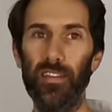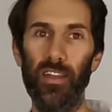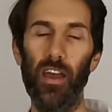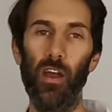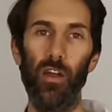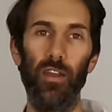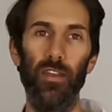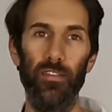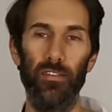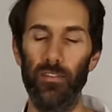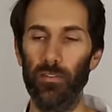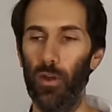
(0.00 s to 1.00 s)
is
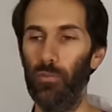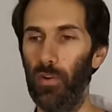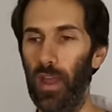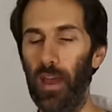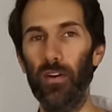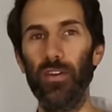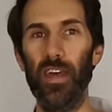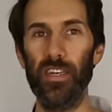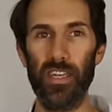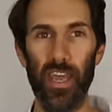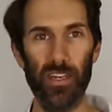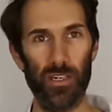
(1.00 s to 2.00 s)
is it's around
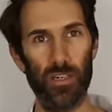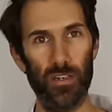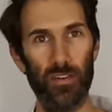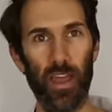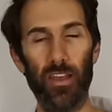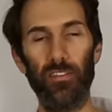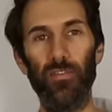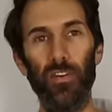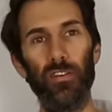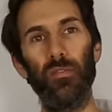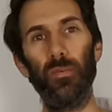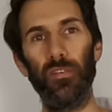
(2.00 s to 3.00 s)
attention, has
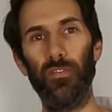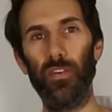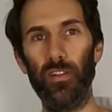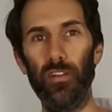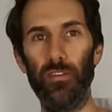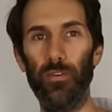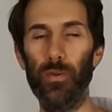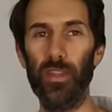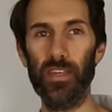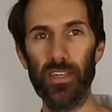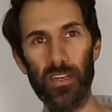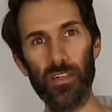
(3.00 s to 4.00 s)
very specifically to do
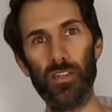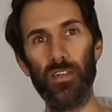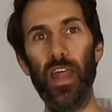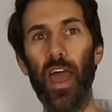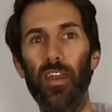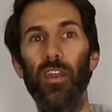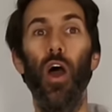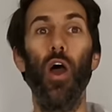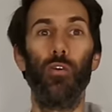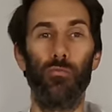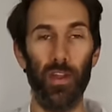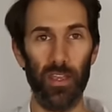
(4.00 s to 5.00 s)
with attention and
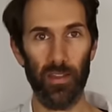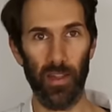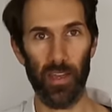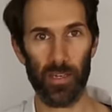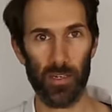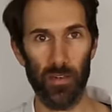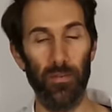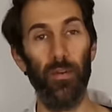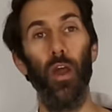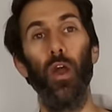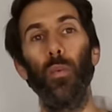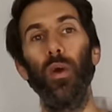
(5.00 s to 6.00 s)
regulation.
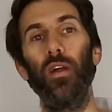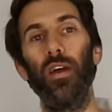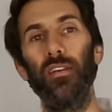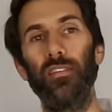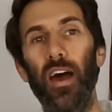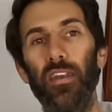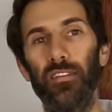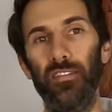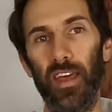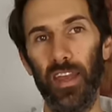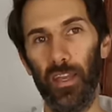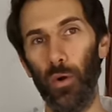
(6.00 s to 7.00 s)
Whereas
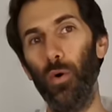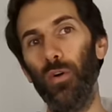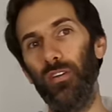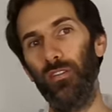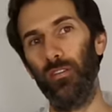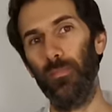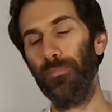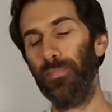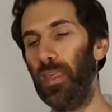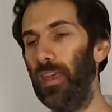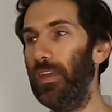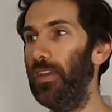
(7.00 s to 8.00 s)
understanding
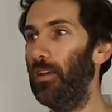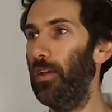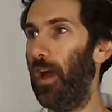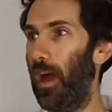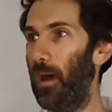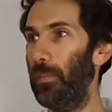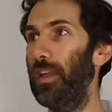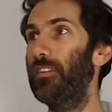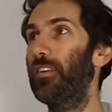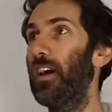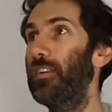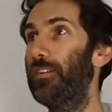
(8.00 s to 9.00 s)
autism, um,
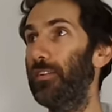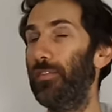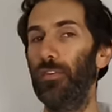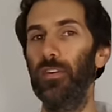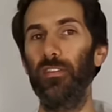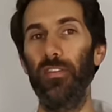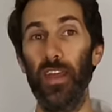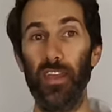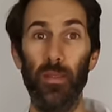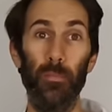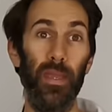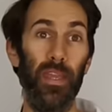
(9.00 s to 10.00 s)
it's a difference that
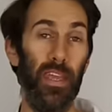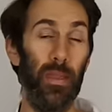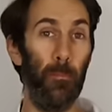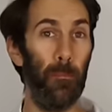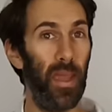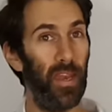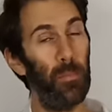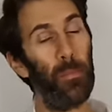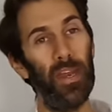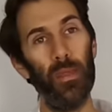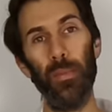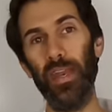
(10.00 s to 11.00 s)
can be in many,
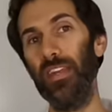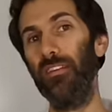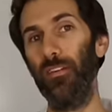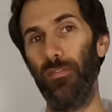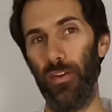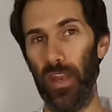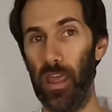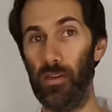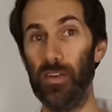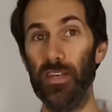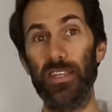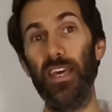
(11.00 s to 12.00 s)
many, many different
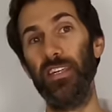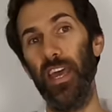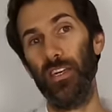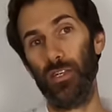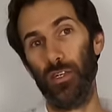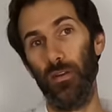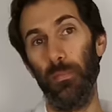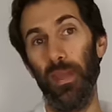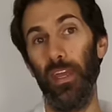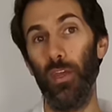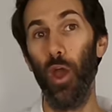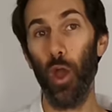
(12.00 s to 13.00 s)
areas, attention
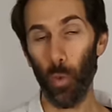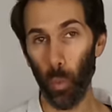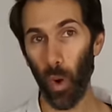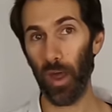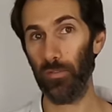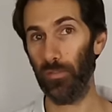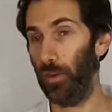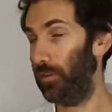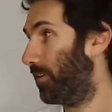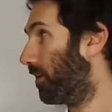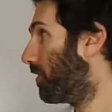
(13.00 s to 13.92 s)
being one of those